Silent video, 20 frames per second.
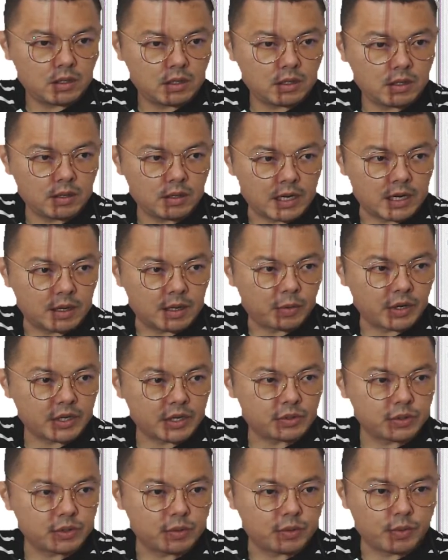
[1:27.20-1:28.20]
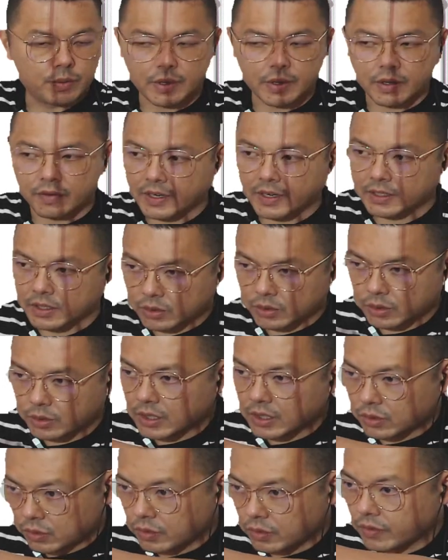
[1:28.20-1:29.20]
In the morning, so you won't be affected. So the
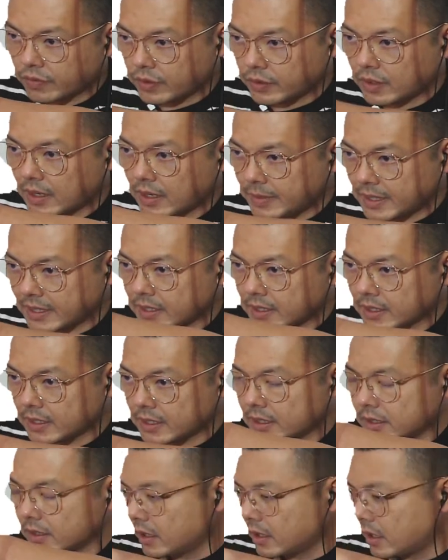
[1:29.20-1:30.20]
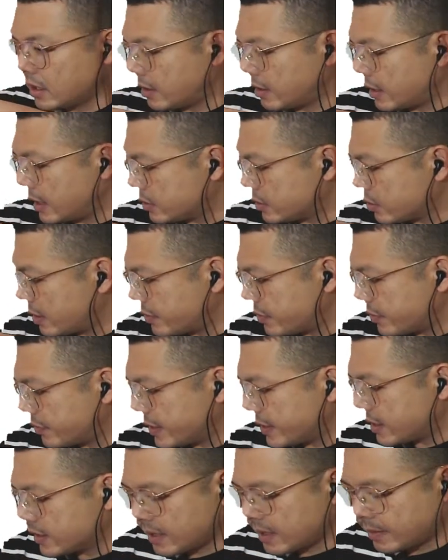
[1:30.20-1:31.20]
two of you lah, basically, right? So I have to
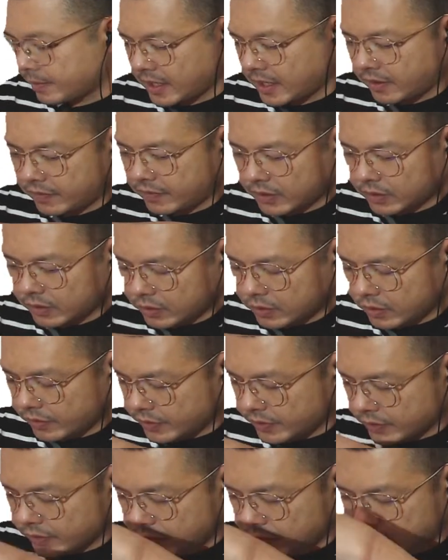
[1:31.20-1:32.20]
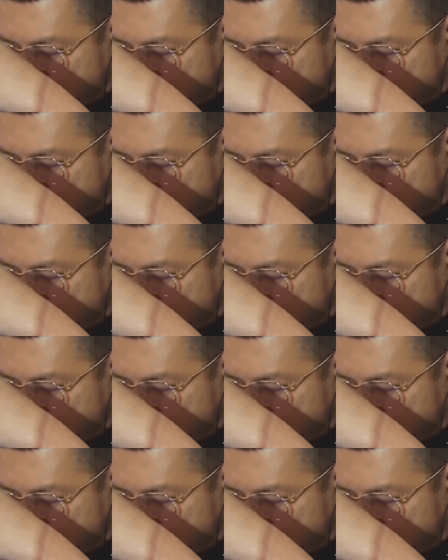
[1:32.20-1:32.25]
figure something out for the two of you